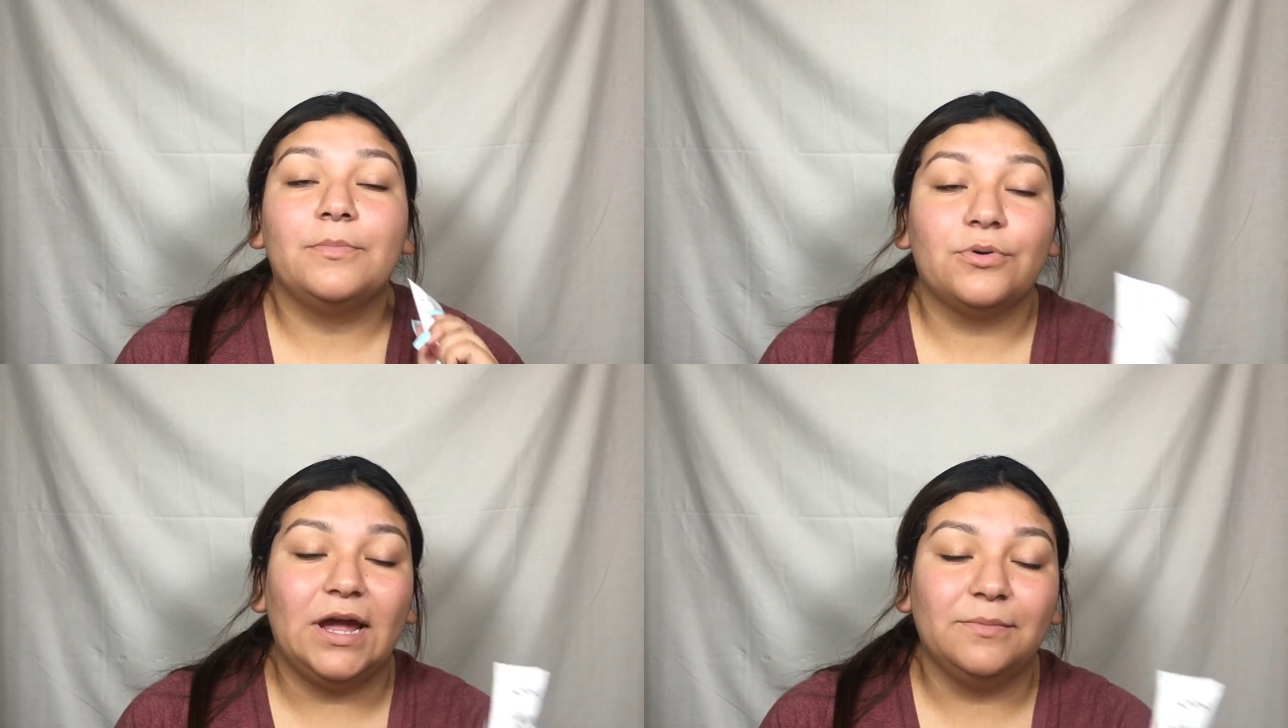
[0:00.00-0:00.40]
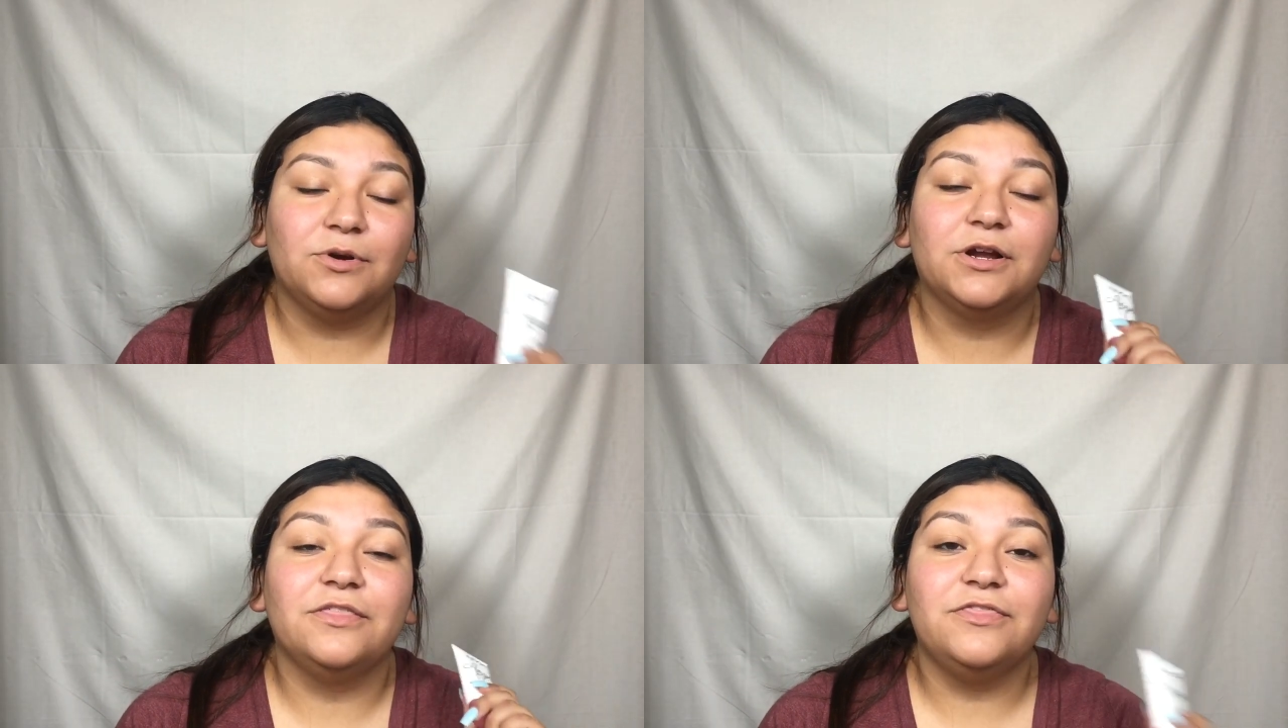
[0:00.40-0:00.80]

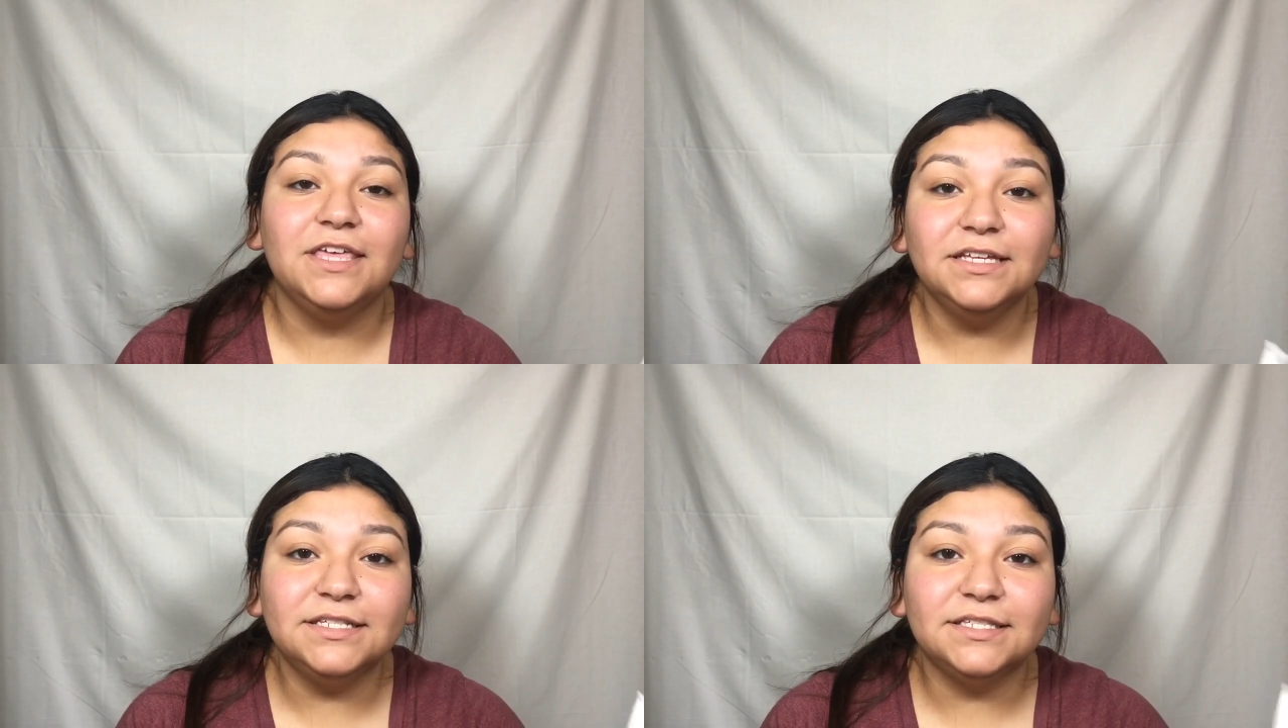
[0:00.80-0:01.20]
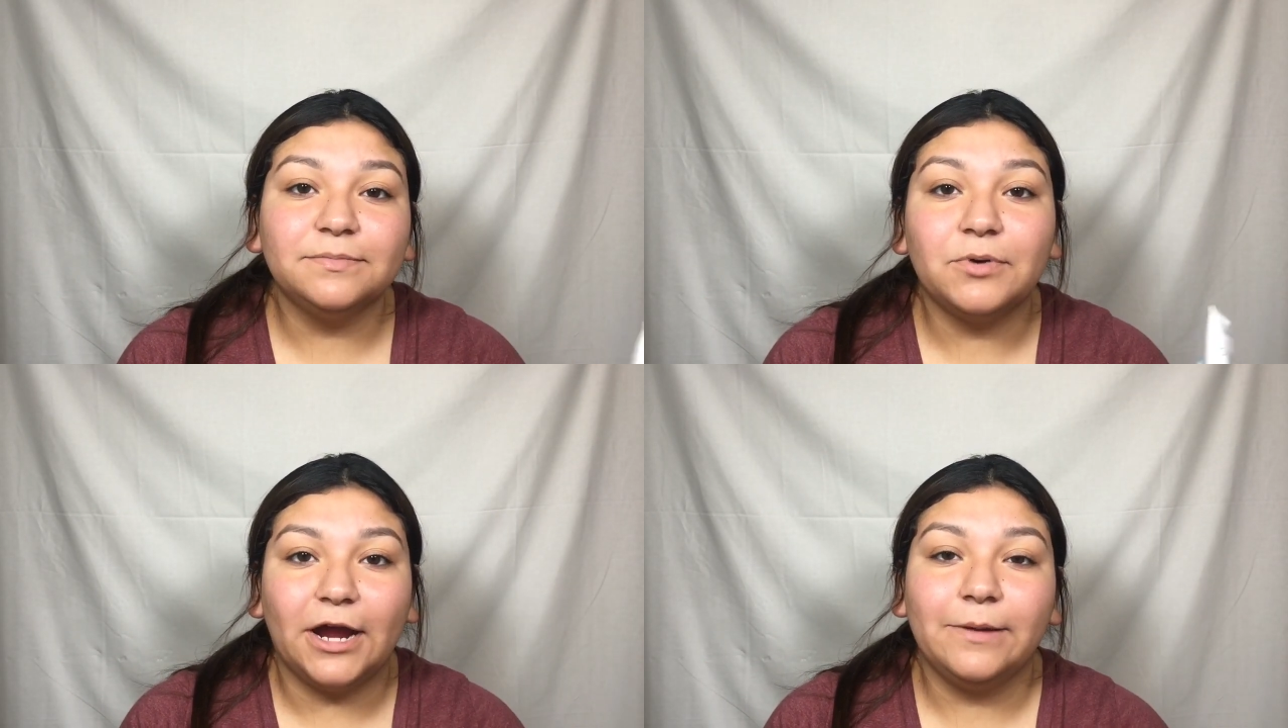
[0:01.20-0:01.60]
primer. This
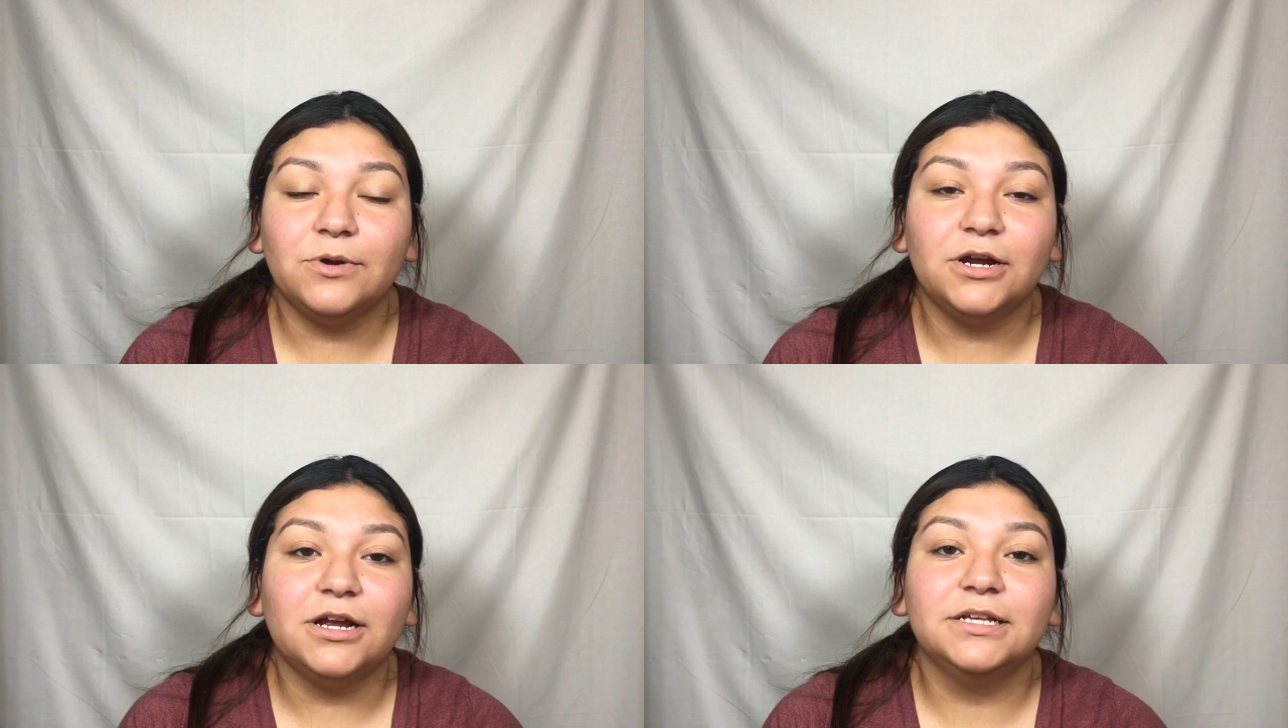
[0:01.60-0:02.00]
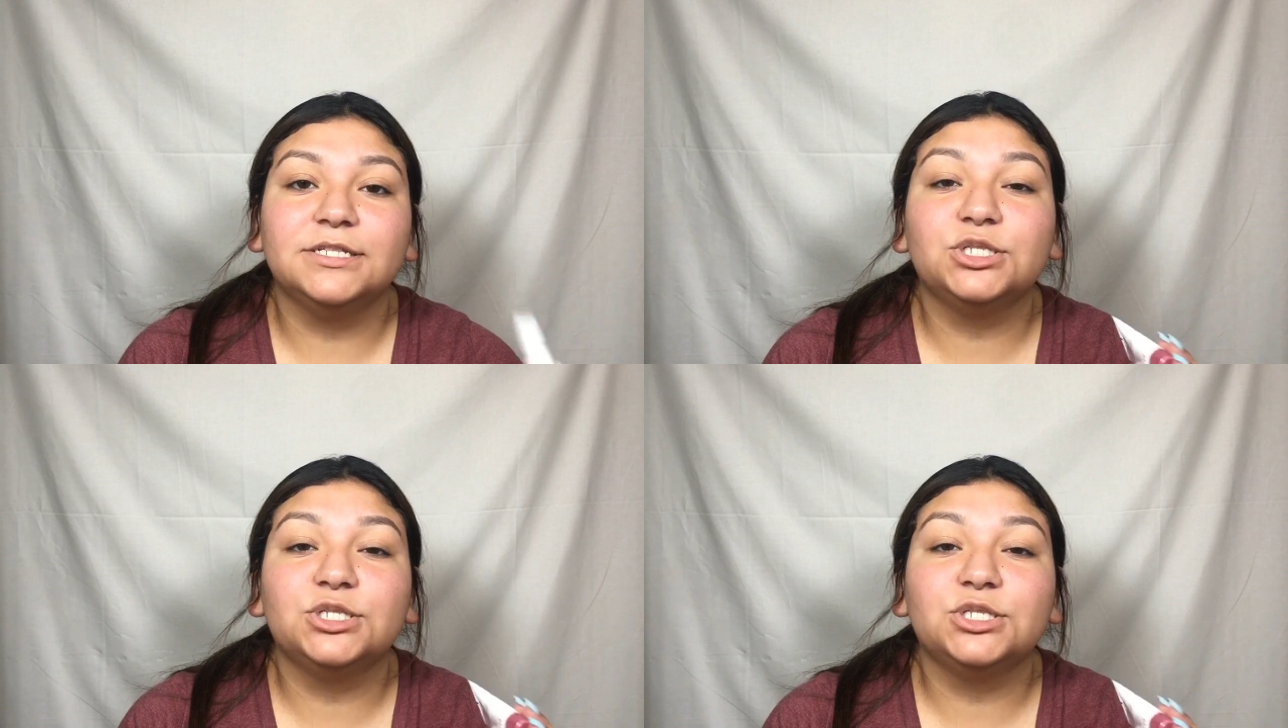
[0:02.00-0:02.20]
primer is